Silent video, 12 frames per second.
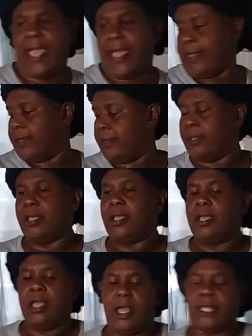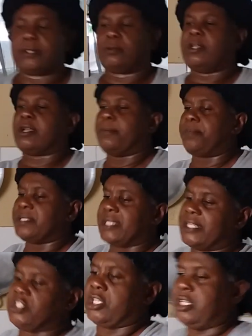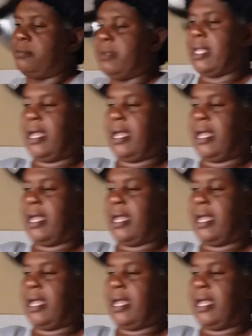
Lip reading: Hey, I took like a piece of chicken, me